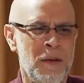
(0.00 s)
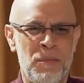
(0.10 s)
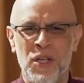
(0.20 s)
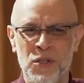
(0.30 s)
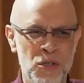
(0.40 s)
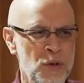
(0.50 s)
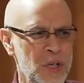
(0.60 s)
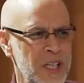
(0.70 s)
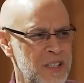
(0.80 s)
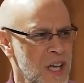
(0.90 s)
because
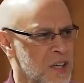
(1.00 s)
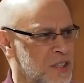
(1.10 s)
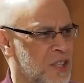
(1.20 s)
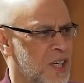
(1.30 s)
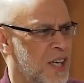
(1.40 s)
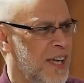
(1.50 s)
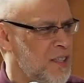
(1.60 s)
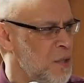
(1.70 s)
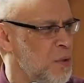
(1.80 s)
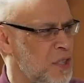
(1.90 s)
all it does,
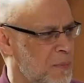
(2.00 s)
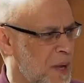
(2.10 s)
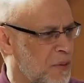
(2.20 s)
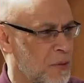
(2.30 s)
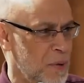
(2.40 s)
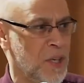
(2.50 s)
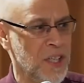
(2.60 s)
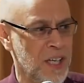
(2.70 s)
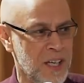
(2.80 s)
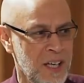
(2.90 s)
it talks about the
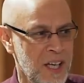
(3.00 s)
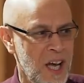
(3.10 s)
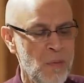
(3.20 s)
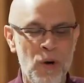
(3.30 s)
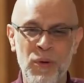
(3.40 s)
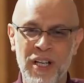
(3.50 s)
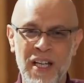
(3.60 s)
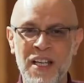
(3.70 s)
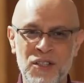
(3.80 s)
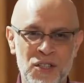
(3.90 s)
body. And what we
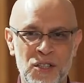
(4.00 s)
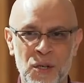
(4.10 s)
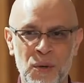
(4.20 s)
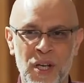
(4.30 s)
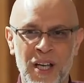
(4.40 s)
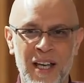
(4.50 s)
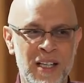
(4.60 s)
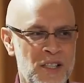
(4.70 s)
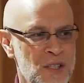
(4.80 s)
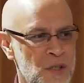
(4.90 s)
need to do
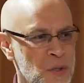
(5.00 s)
is to